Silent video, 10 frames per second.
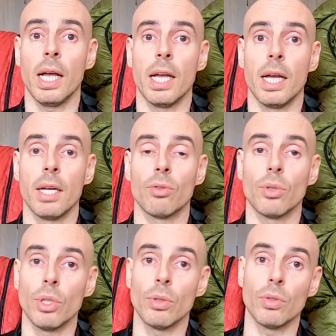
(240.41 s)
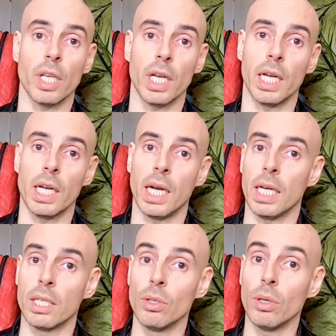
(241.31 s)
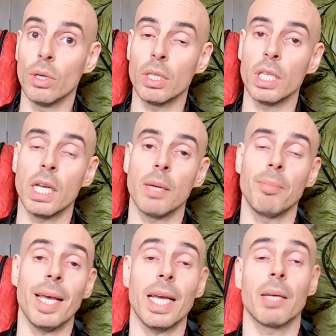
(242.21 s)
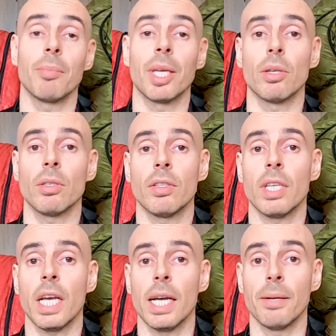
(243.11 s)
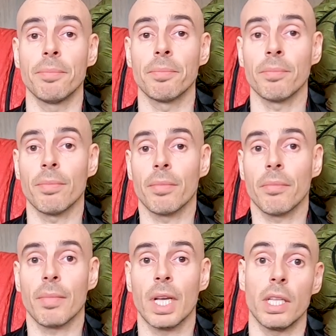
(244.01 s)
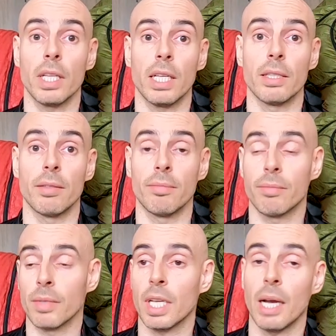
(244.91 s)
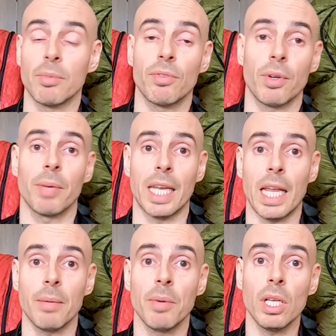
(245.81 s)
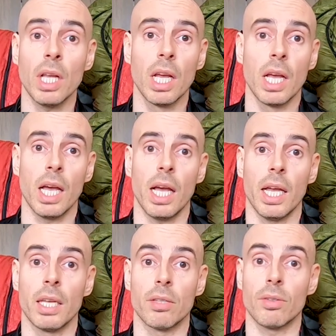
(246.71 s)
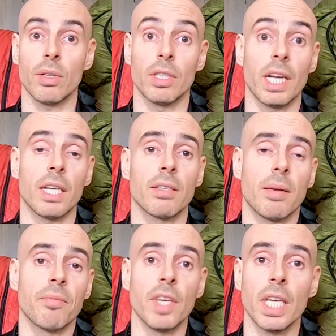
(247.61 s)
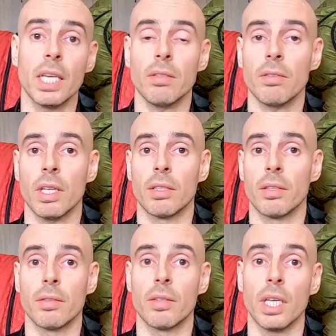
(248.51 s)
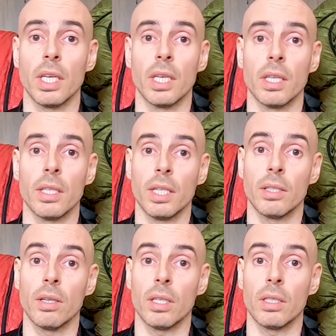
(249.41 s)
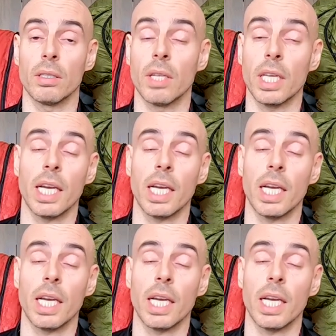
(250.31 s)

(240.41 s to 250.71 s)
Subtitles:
to use a down bag because that comes from an animal, and so there are some vegans that they don't